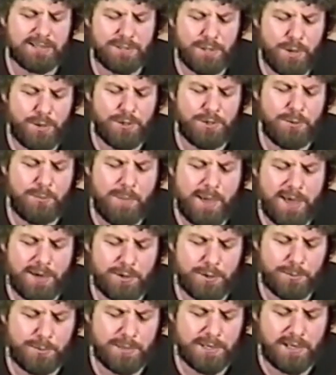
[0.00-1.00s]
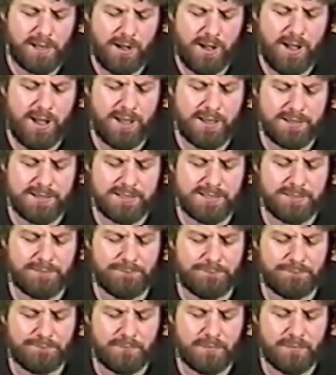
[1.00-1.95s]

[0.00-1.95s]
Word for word: to know you better because